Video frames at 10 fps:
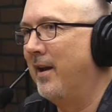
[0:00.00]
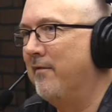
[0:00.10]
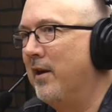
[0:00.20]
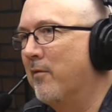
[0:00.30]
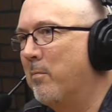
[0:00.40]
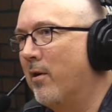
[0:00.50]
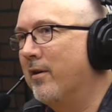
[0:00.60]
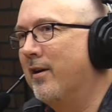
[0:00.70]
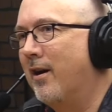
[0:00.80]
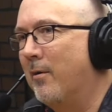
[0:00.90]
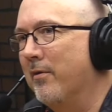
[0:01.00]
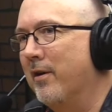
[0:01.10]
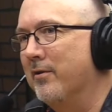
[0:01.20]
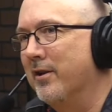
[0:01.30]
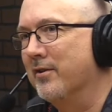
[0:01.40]
Have you ever bought a car
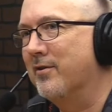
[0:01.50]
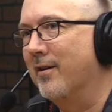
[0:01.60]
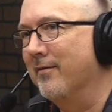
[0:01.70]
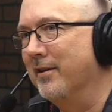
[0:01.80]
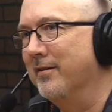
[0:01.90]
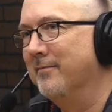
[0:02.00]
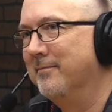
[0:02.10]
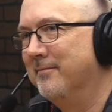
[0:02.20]
without test driving it?